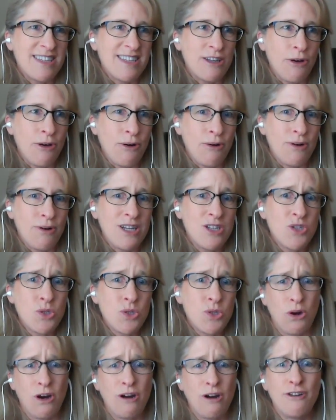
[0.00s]
you know it's
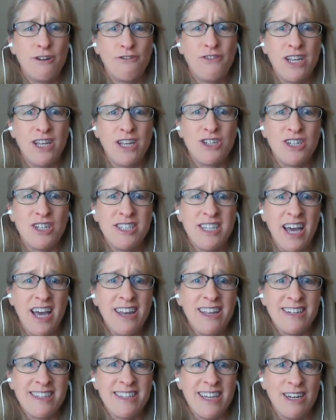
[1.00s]
so hard to find a good
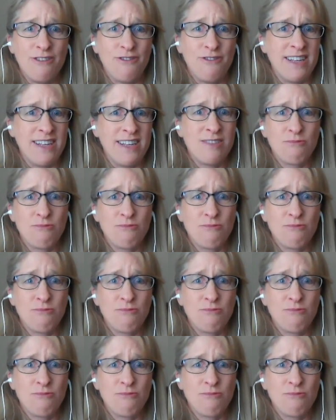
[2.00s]
tenant and if i